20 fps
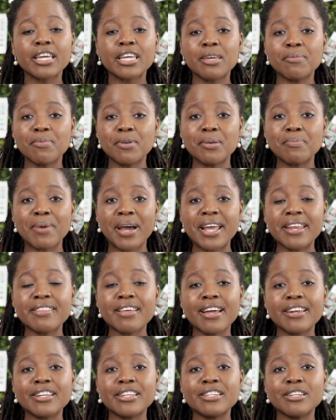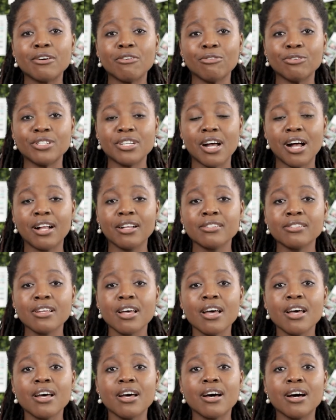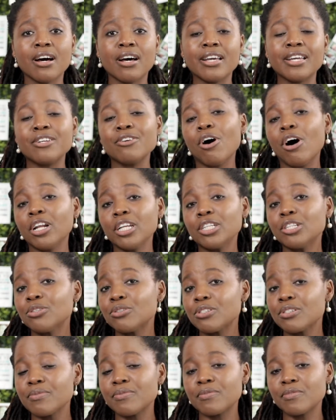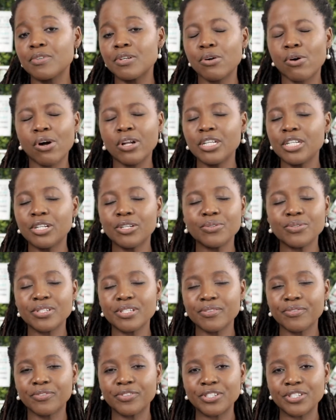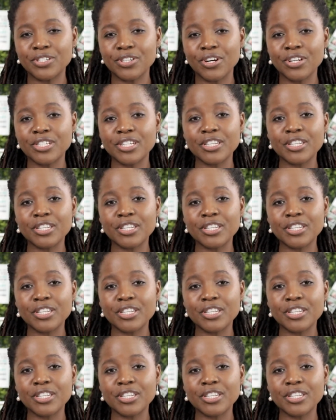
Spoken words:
Keep in mind that in the hotels, in all-inclusive resort,